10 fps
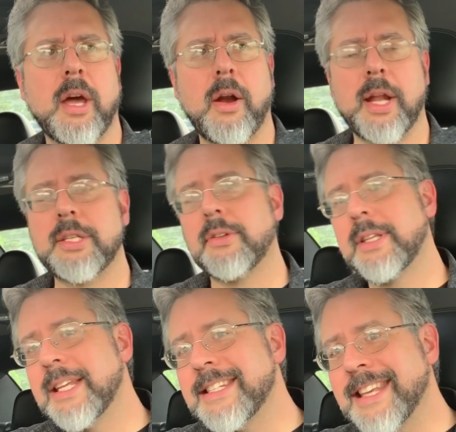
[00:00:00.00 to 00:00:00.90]
All right, so in
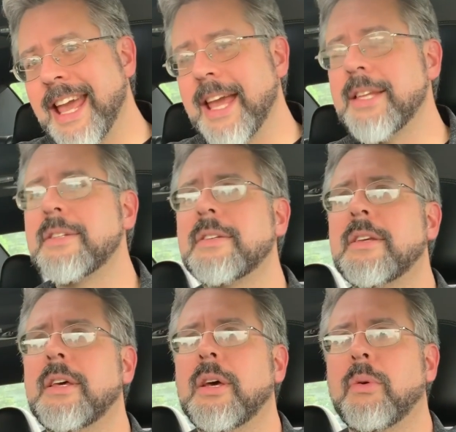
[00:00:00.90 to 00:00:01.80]
this case,
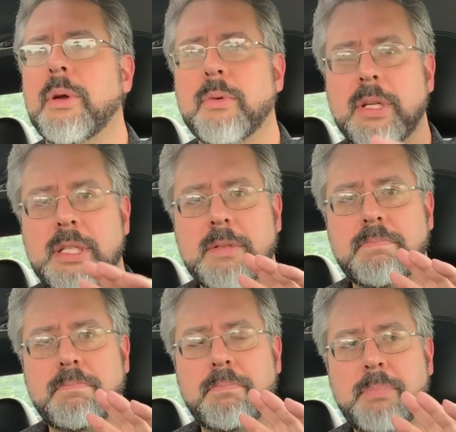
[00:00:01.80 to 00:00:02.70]
we would
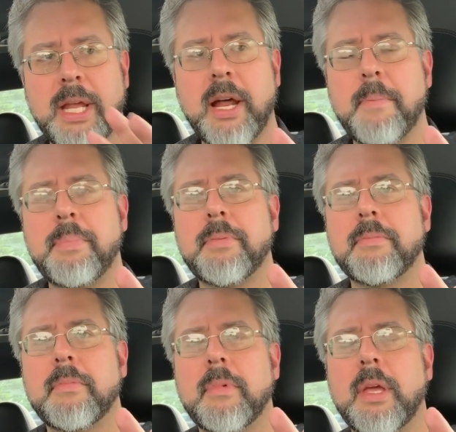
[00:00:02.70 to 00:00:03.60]
spin up
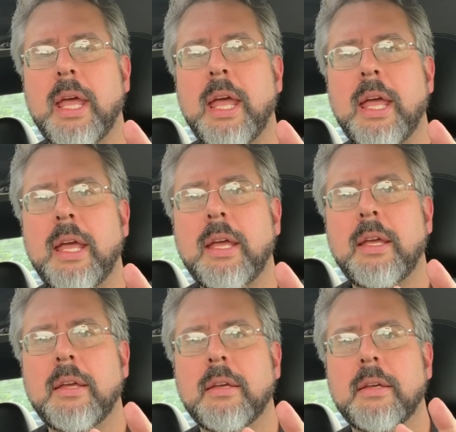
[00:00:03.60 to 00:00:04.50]

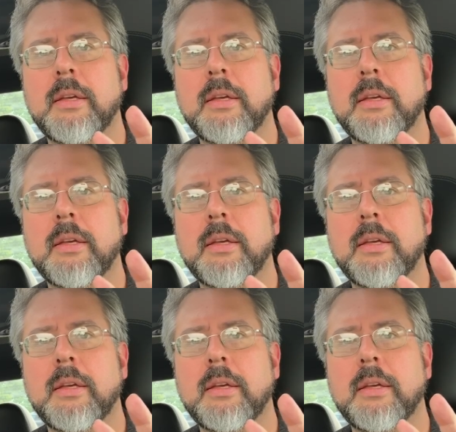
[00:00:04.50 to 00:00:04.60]
a